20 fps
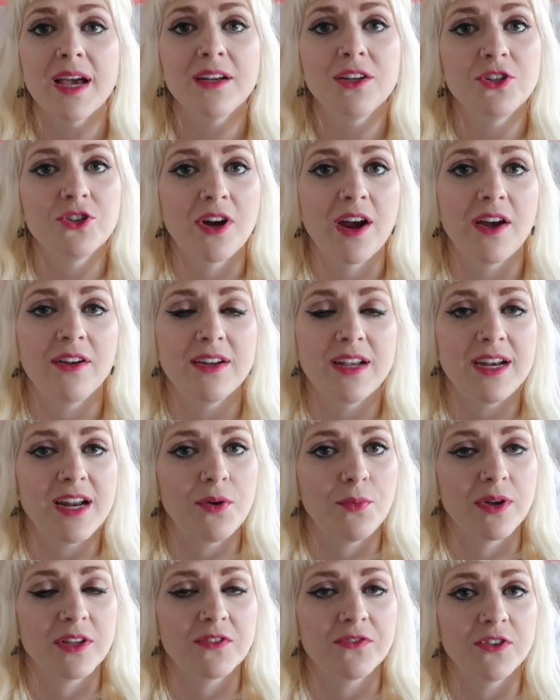like to try out
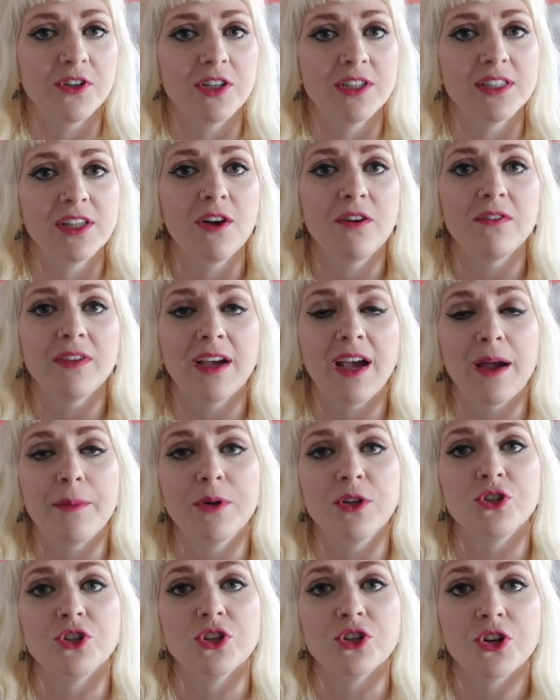Nadine West for yourself, like I
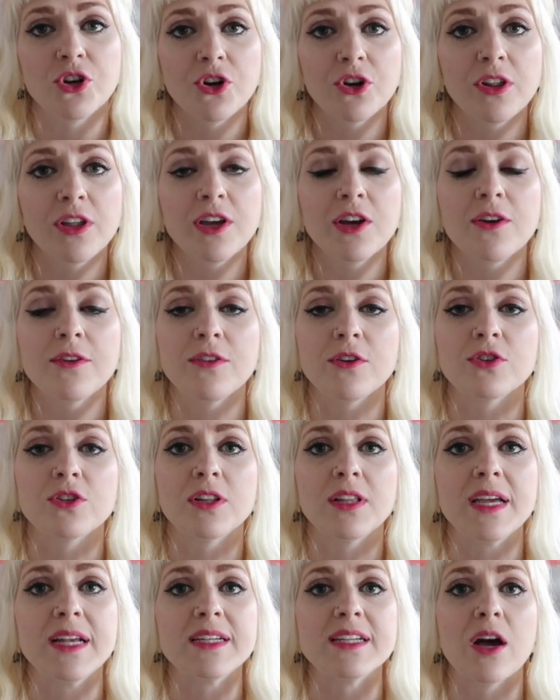mentioned earlier, there's
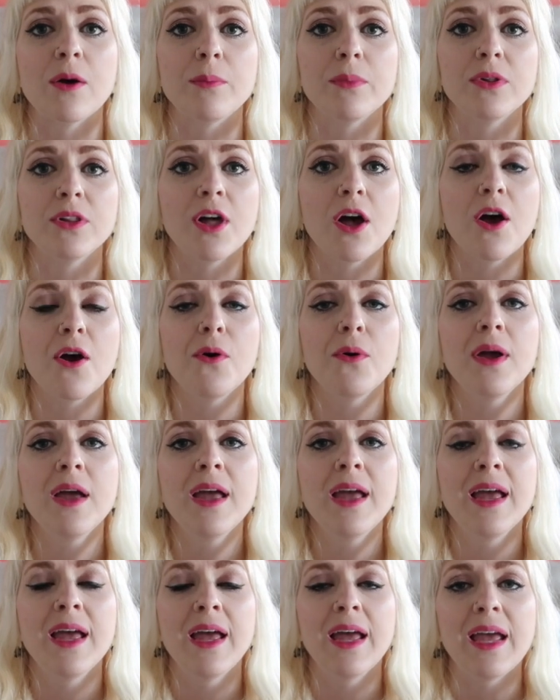a link down below
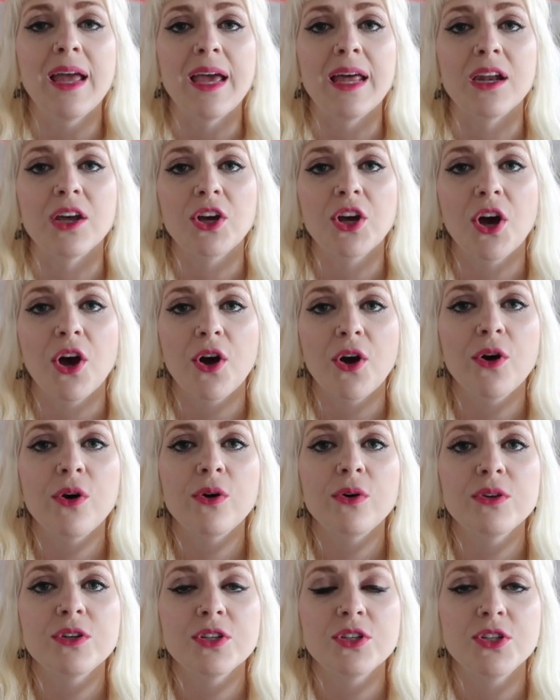and a
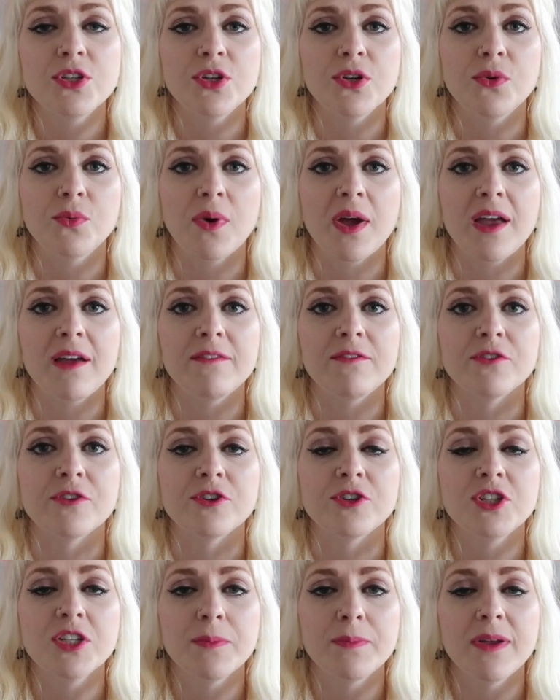code to waive
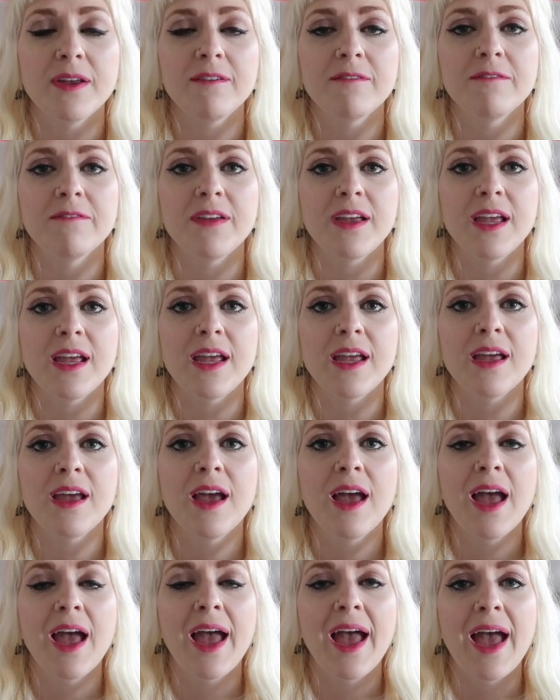your shipping fee.
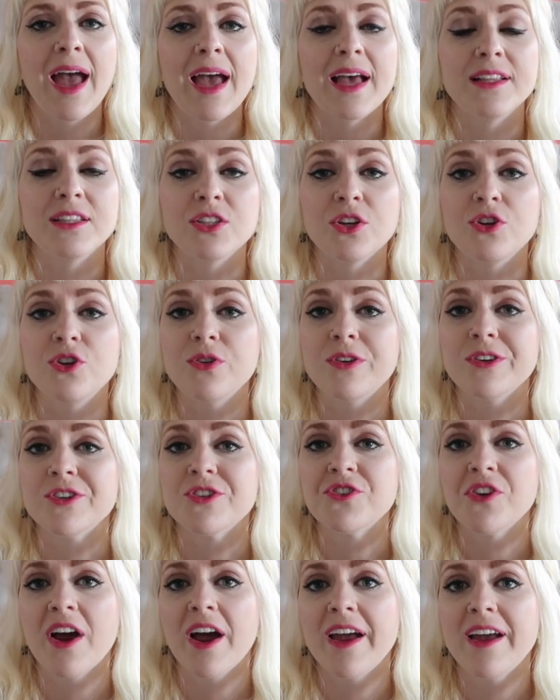And so you can
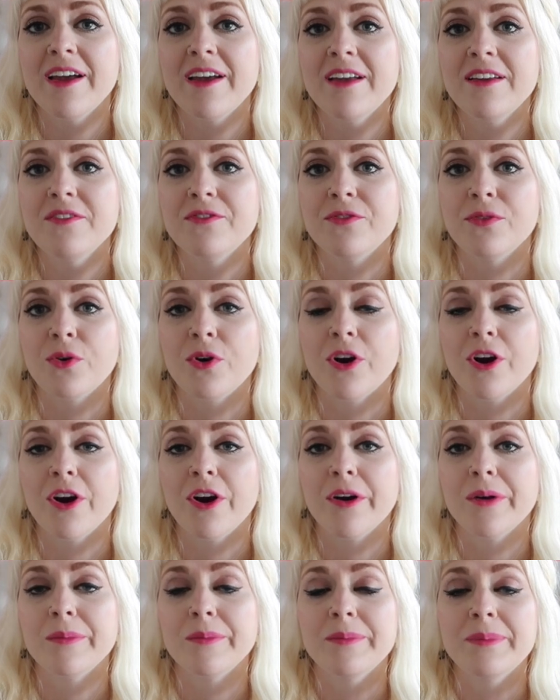try it
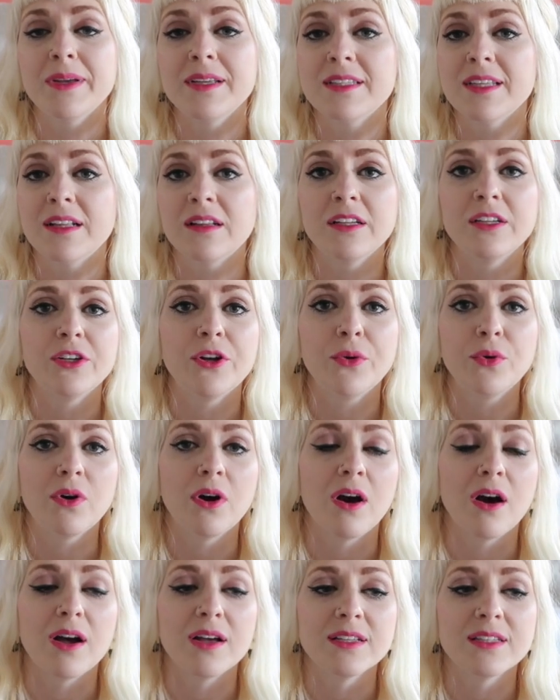for basically no
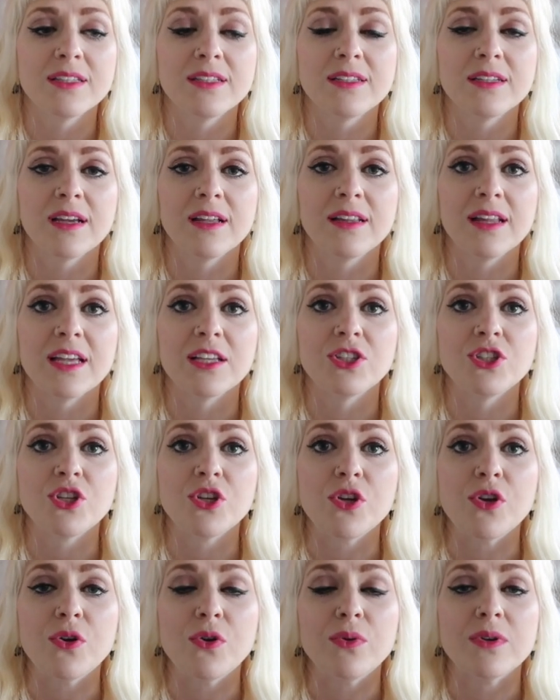cost unless
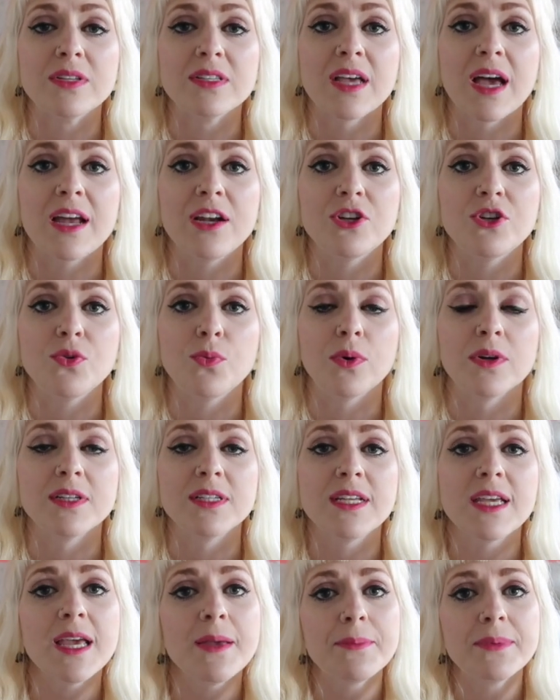you decide you want
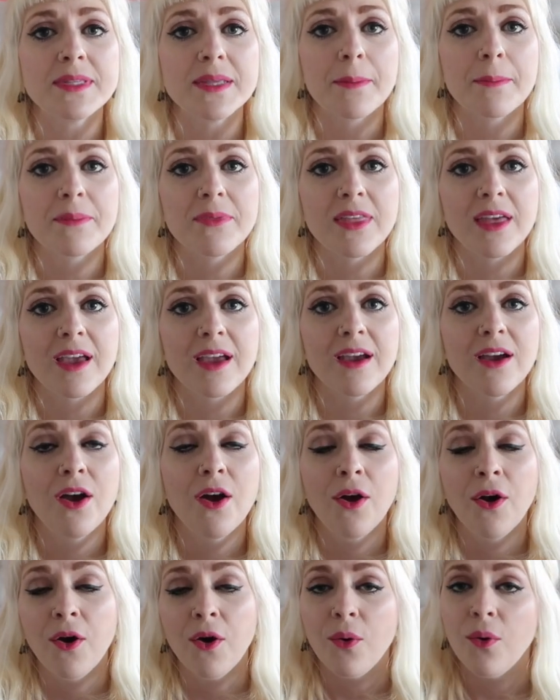to keep something
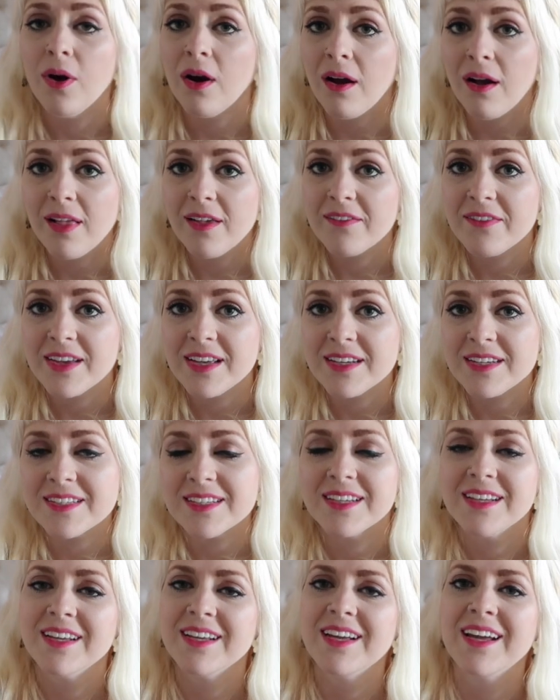or all of it.